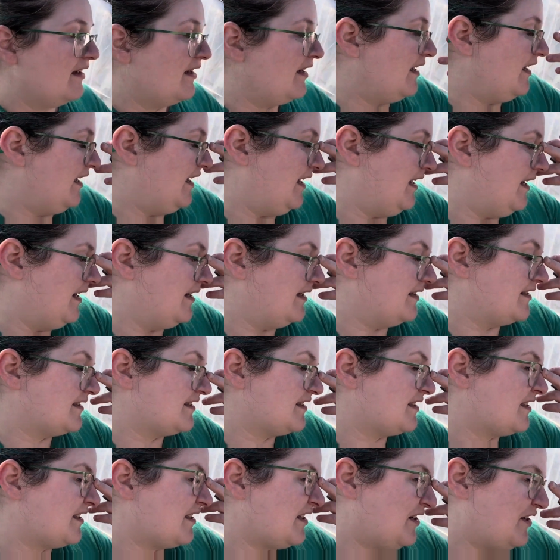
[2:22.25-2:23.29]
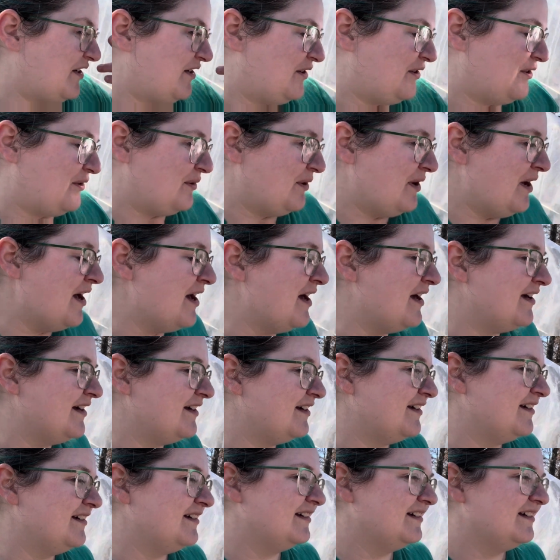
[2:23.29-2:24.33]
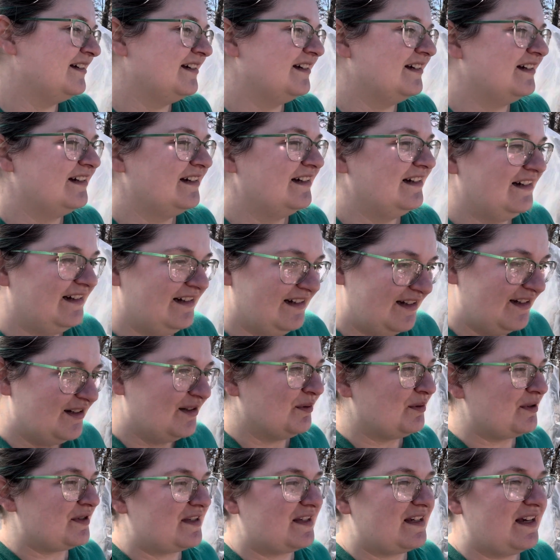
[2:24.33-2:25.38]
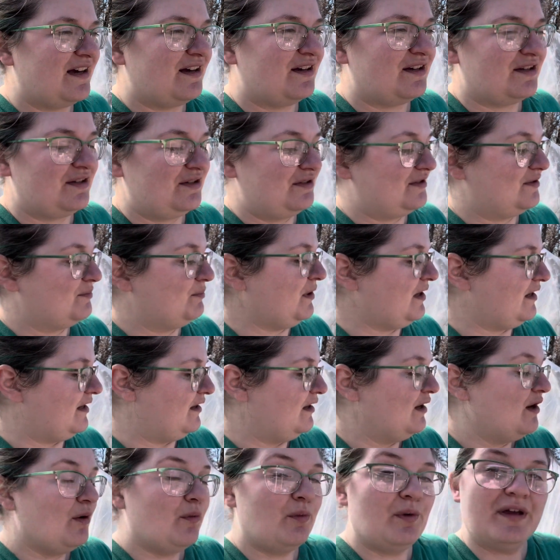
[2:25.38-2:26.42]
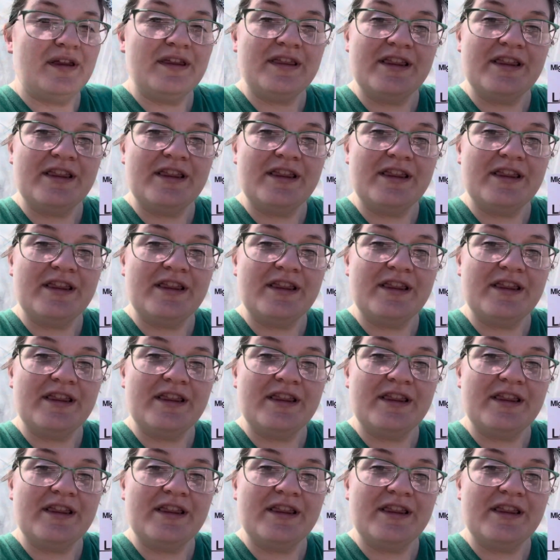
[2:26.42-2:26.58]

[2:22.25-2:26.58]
and so we'll see how it goes. But with